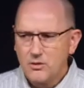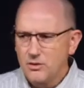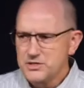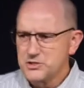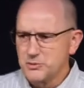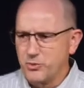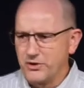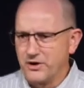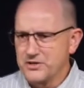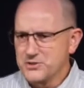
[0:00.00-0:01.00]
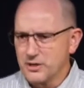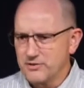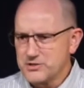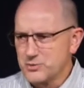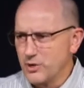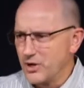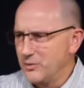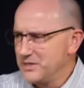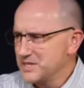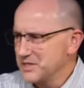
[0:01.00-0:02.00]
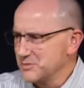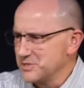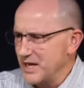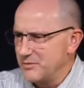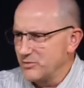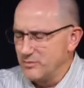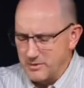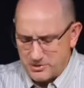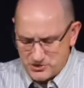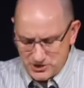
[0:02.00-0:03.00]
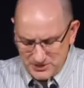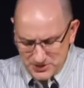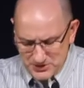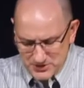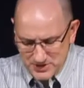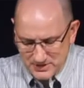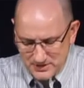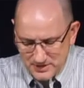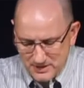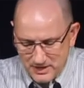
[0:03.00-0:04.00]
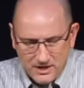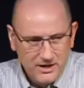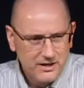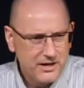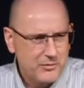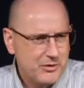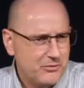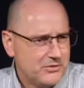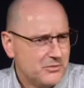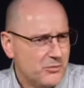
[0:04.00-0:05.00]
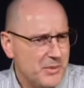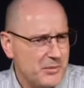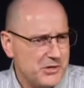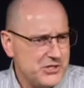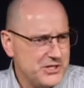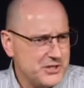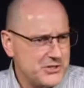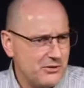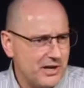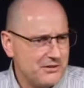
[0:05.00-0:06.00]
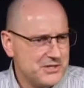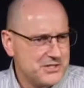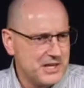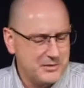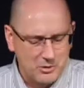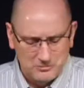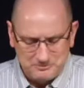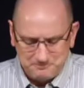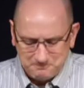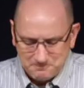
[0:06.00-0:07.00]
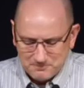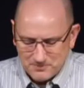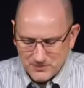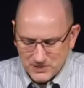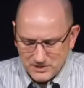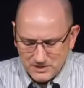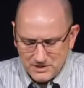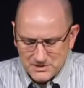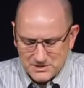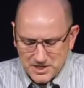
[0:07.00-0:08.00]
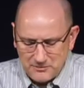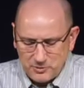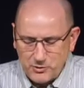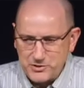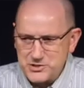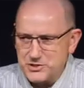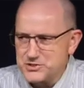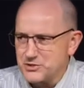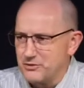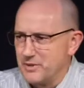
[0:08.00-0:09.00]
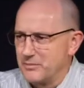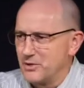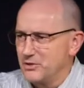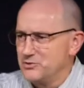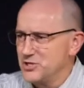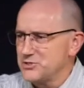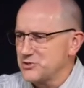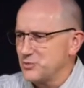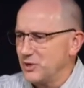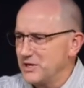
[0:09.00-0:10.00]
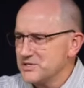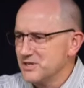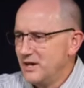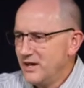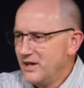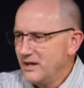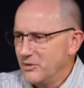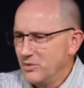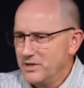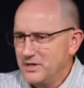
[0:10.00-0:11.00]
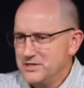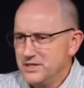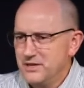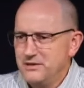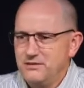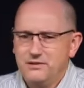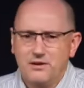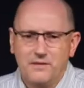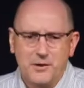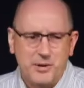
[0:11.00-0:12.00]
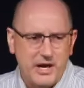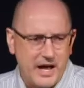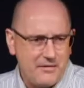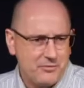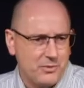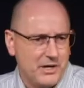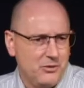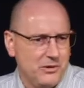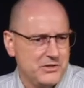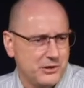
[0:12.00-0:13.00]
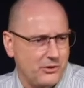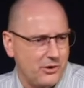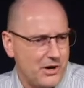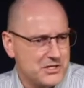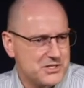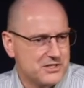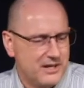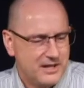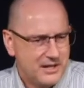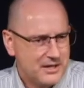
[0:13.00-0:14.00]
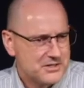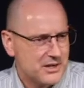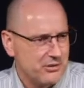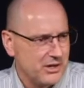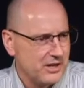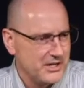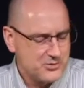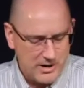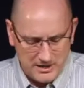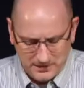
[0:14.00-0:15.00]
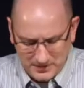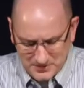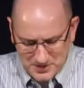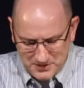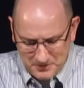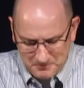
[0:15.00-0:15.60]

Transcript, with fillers: Well, this is the point in our service where we take some time to remember Jesus, and we remember Jesus around his table. Uh, it's a time for Christians to remember who Jesus was and what he did on their behalf when he went to the cross, suffering God's wrath against them.